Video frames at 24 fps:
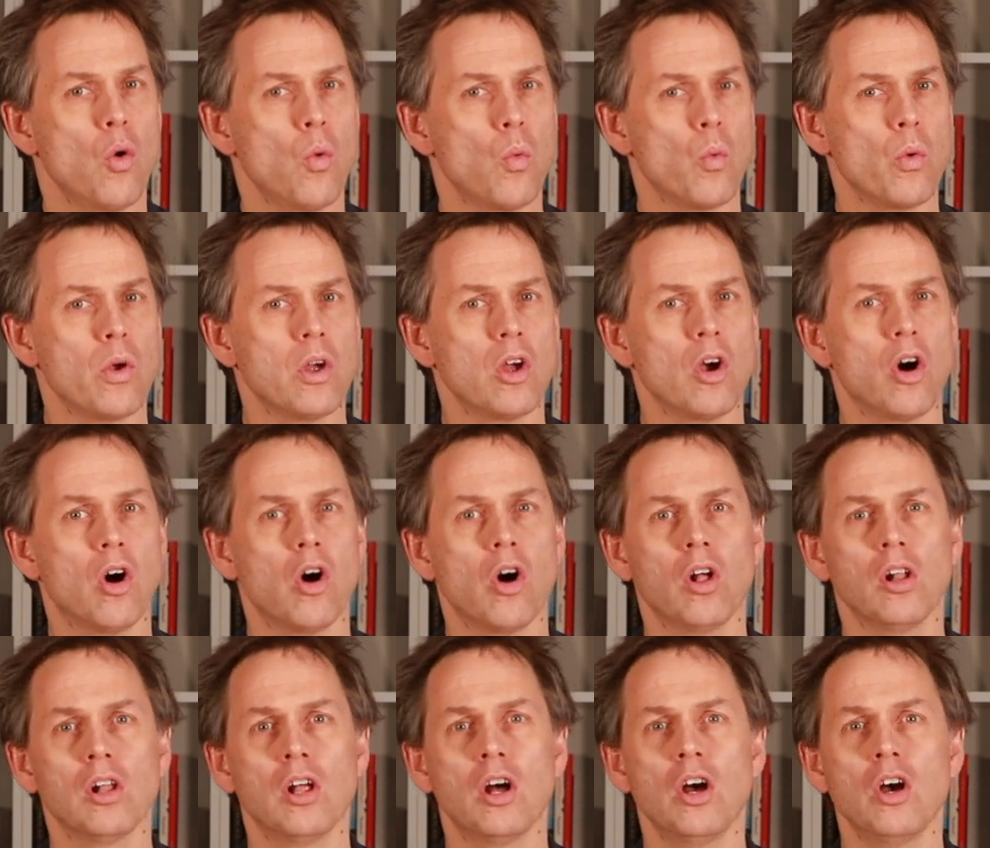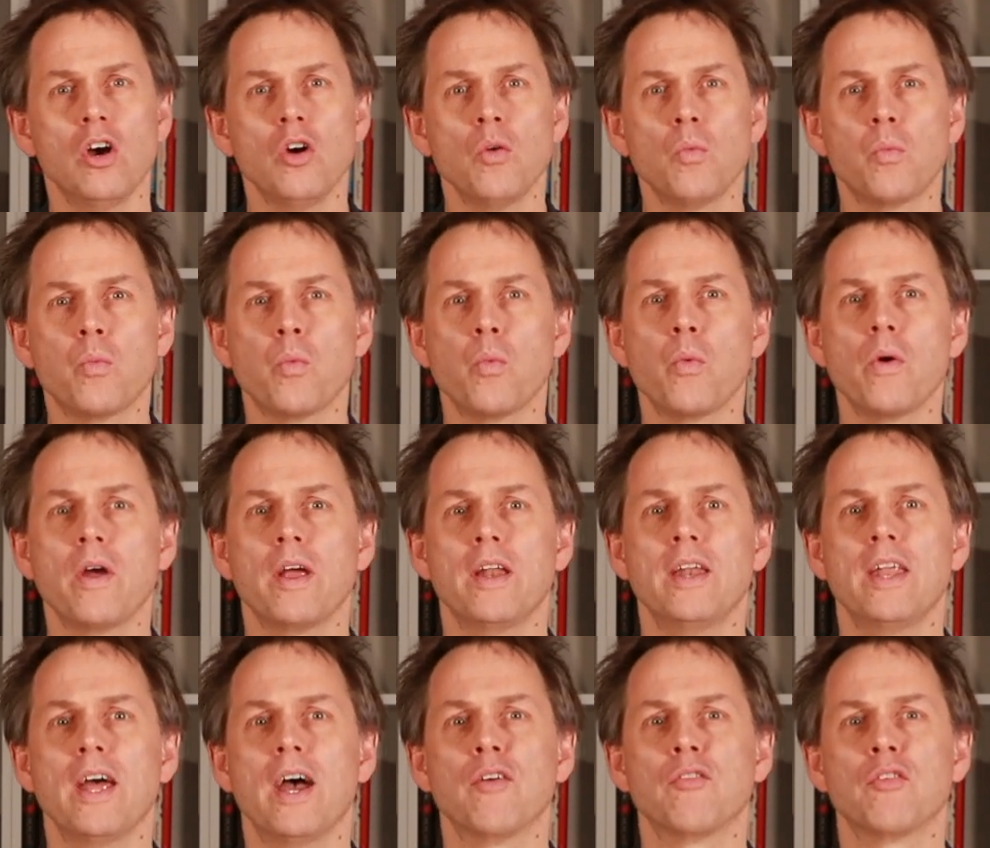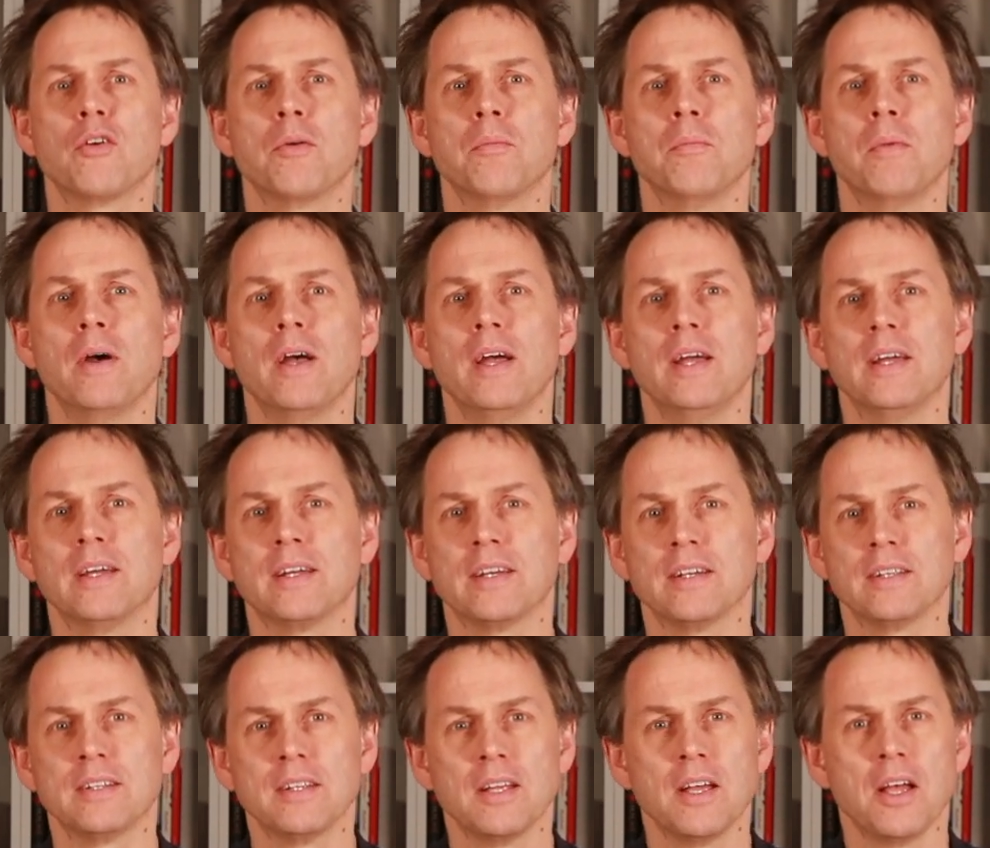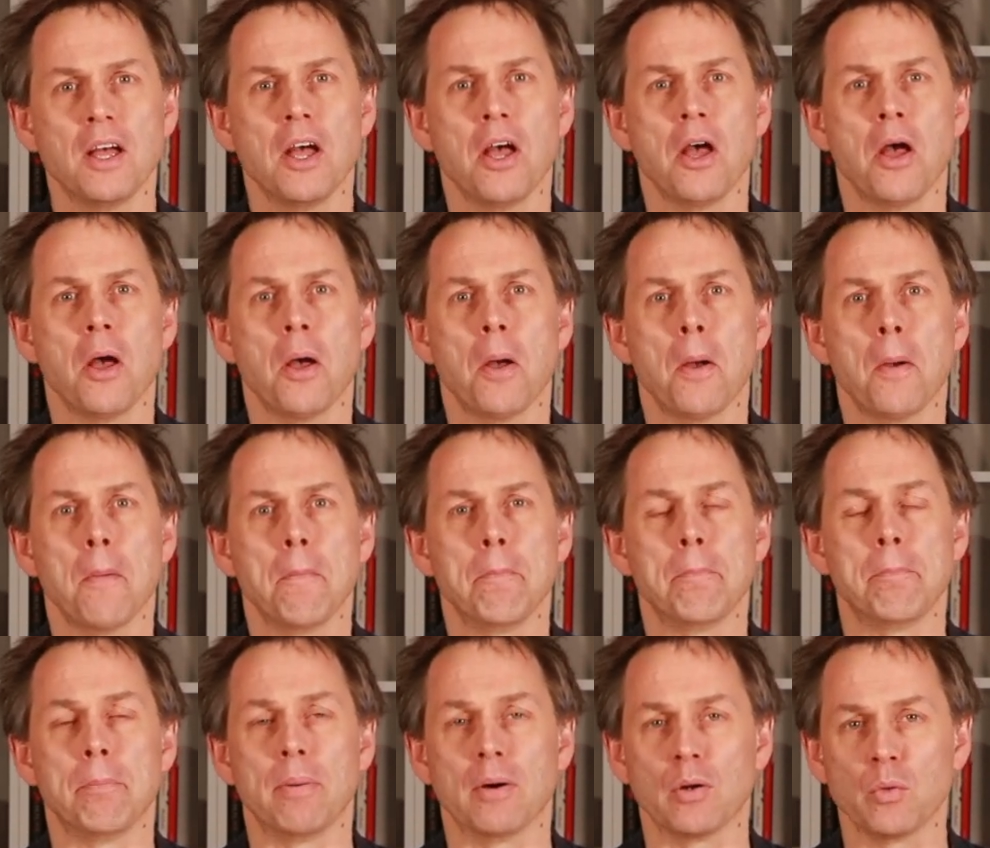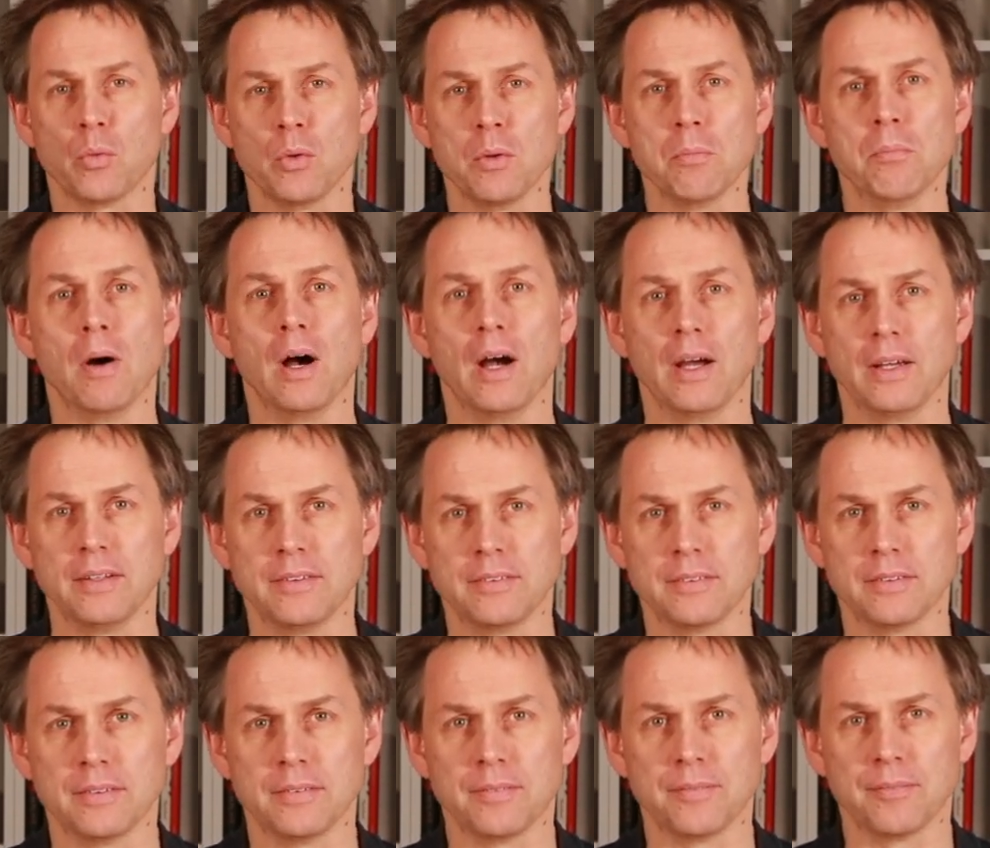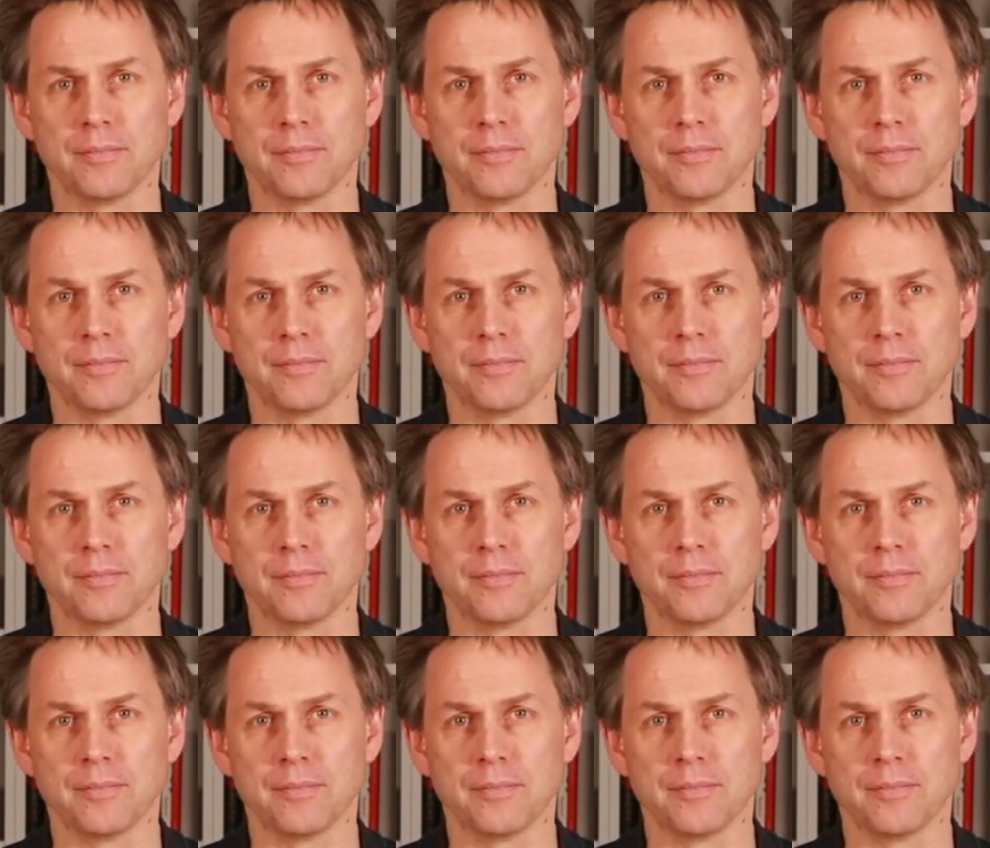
we all hope we never make it, but we might.